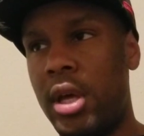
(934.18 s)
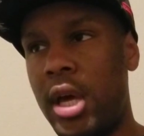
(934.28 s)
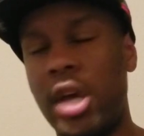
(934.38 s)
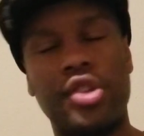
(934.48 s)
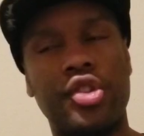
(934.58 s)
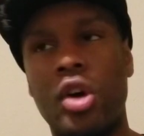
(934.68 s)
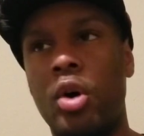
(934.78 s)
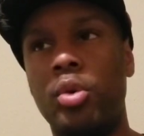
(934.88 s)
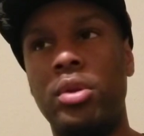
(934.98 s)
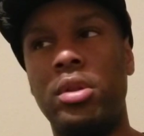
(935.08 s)
And
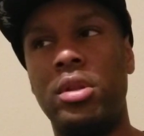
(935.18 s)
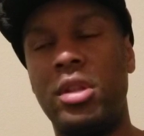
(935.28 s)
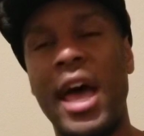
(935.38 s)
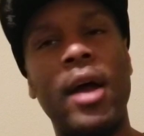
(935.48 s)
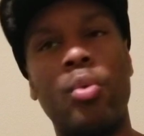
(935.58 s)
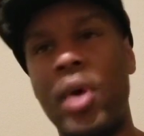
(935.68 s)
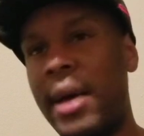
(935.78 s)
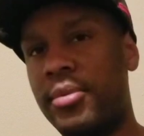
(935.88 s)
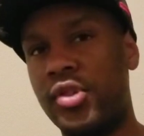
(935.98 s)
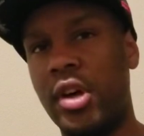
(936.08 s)
so that
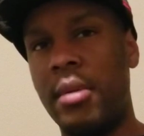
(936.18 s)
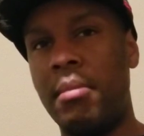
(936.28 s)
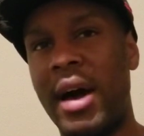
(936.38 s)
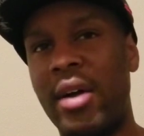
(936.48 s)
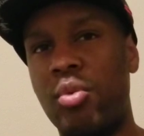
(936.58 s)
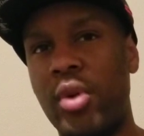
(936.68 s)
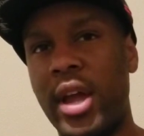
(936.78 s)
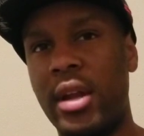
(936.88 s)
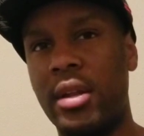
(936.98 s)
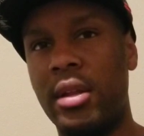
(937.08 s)
wraps up my rant